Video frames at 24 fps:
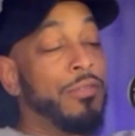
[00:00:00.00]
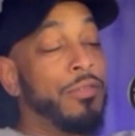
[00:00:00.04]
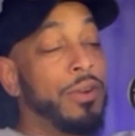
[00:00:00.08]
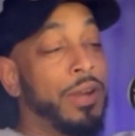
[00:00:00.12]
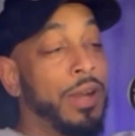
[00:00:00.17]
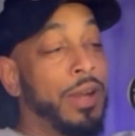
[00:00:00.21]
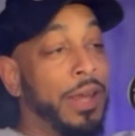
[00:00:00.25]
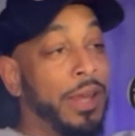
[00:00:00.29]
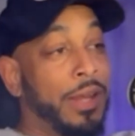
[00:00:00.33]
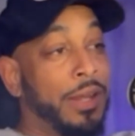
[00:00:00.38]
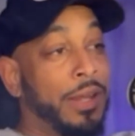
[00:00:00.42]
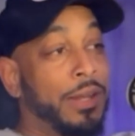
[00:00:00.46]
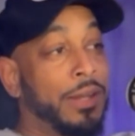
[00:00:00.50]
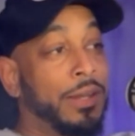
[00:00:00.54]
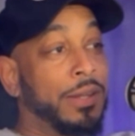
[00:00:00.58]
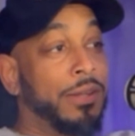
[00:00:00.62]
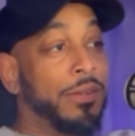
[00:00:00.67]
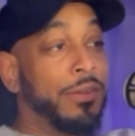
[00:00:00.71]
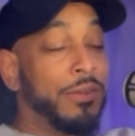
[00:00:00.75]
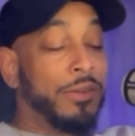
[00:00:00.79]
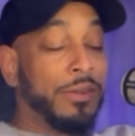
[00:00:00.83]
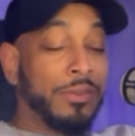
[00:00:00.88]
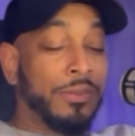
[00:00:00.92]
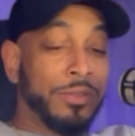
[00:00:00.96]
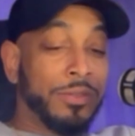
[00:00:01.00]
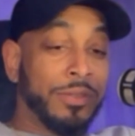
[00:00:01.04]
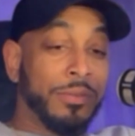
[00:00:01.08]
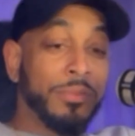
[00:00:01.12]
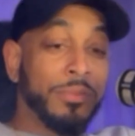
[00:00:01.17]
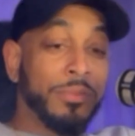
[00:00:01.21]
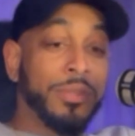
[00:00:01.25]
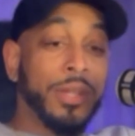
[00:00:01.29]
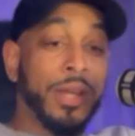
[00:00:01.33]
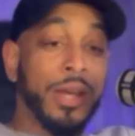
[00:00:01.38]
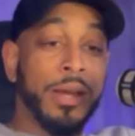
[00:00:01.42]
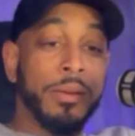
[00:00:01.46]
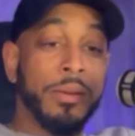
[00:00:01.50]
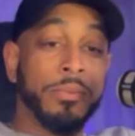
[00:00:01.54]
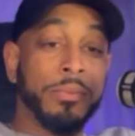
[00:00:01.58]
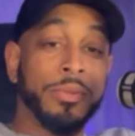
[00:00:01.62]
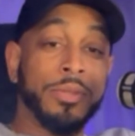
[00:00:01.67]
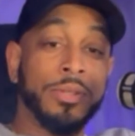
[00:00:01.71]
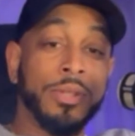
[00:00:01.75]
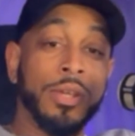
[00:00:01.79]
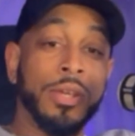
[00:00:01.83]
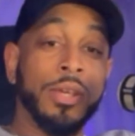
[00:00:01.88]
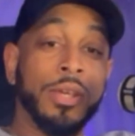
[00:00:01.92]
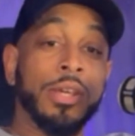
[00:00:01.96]
relate. You know, sometimes
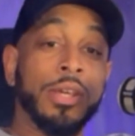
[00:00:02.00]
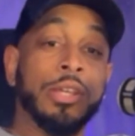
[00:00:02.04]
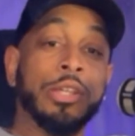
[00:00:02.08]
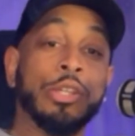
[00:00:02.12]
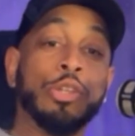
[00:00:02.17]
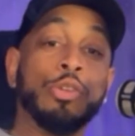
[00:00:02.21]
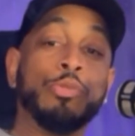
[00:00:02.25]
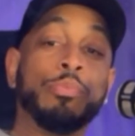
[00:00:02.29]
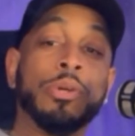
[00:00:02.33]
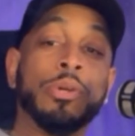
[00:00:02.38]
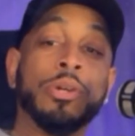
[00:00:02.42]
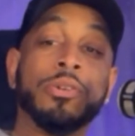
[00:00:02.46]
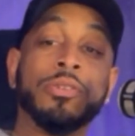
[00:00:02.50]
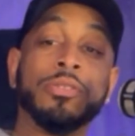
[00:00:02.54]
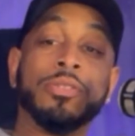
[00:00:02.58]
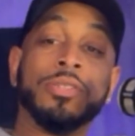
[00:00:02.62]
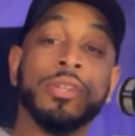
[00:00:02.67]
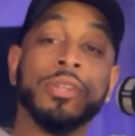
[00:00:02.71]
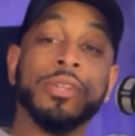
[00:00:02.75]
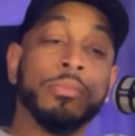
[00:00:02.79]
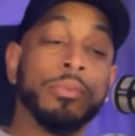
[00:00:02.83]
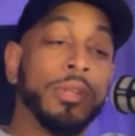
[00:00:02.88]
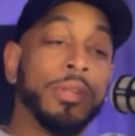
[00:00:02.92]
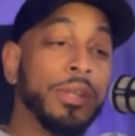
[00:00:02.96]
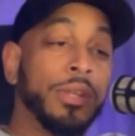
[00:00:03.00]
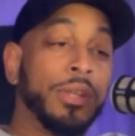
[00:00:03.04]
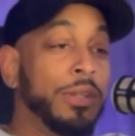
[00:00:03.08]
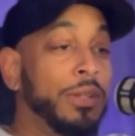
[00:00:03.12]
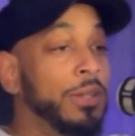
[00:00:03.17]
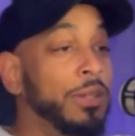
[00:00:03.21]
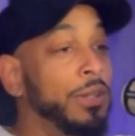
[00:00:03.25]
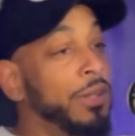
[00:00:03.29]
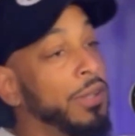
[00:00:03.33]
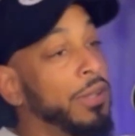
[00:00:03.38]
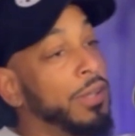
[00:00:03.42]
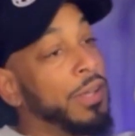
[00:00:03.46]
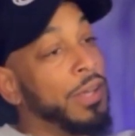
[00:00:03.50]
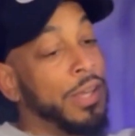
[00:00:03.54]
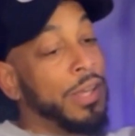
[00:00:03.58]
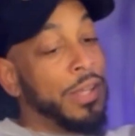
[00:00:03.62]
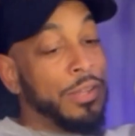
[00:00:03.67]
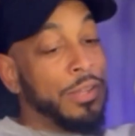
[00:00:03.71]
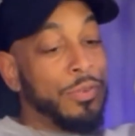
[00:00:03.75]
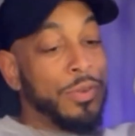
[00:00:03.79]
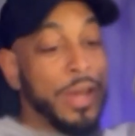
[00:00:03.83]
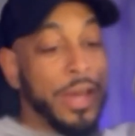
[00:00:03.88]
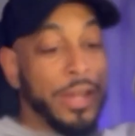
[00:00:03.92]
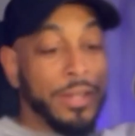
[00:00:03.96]
you build something and
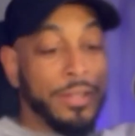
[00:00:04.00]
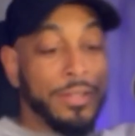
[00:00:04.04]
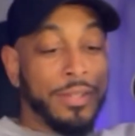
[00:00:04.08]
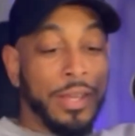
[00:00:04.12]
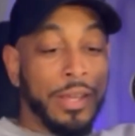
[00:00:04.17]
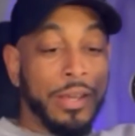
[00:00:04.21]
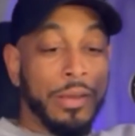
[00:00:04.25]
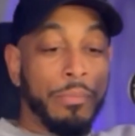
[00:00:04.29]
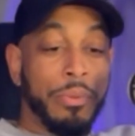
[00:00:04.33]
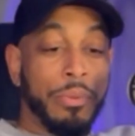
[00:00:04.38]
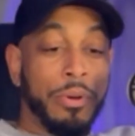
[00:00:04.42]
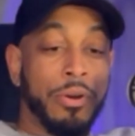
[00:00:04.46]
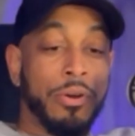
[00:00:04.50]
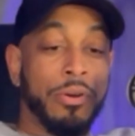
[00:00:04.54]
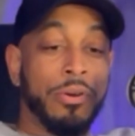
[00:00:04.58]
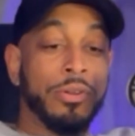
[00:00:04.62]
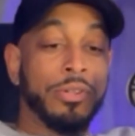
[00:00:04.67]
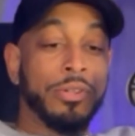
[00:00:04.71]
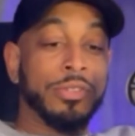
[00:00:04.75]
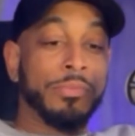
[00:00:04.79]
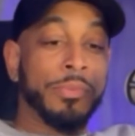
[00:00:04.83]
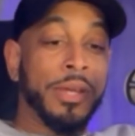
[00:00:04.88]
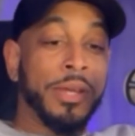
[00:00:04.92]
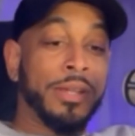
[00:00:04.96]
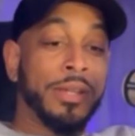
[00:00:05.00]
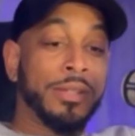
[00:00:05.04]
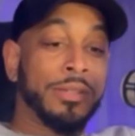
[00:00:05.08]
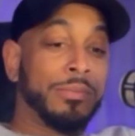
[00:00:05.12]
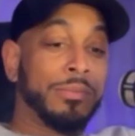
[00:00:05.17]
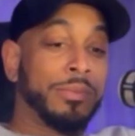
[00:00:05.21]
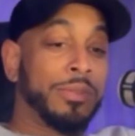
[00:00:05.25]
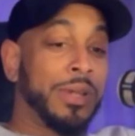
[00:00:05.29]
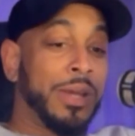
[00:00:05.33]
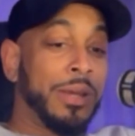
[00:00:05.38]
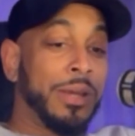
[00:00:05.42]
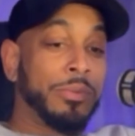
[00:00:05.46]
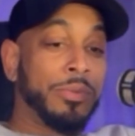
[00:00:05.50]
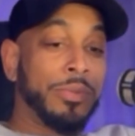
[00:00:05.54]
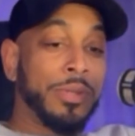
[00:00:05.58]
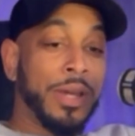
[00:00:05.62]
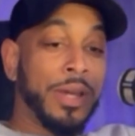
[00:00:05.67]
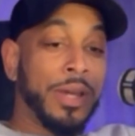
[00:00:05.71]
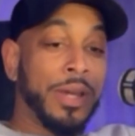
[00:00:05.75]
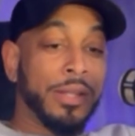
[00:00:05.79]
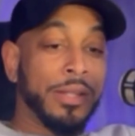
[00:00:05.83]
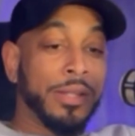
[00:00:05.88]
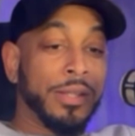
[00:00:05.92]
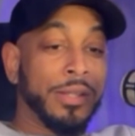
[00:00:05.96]
you got to take a pause, man. Sometimes you got
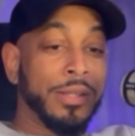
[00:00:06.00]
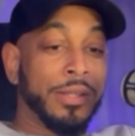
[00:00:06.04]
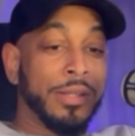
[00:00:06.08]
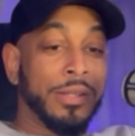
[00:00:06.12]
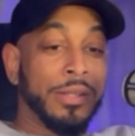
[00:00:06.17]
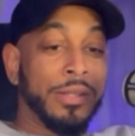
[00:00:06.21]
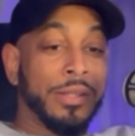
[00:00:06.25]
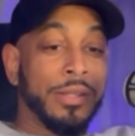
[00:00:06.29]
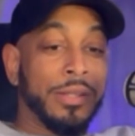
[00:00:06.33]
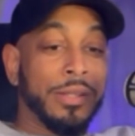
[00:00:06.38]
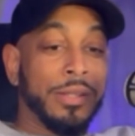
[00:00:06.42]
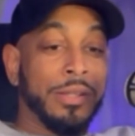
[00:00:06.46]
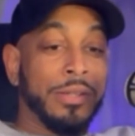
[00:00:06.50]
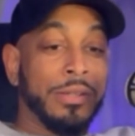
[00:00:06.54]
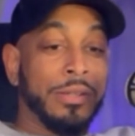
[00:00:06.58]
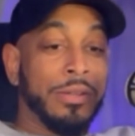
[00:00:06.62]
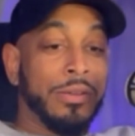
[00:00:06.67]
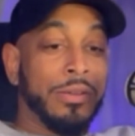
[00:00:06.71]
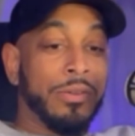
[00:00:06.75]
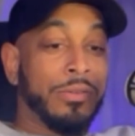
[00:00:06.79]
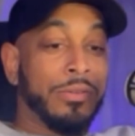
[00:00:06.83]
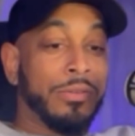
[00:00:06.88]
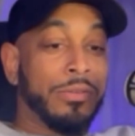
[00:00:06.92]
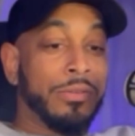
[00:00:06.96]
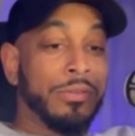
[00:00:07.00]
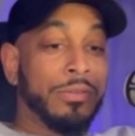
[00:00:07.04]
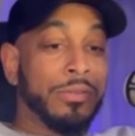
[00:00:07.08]
to, you know,